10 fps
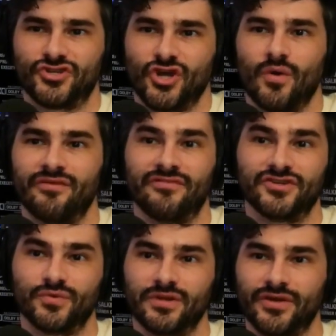show it
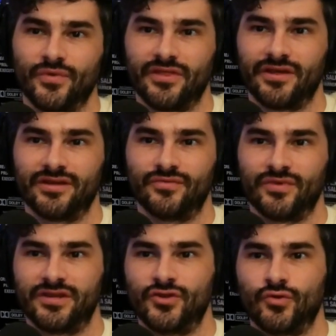visually with a
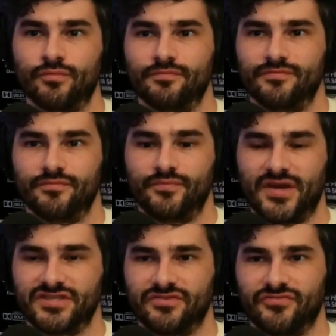with a new piece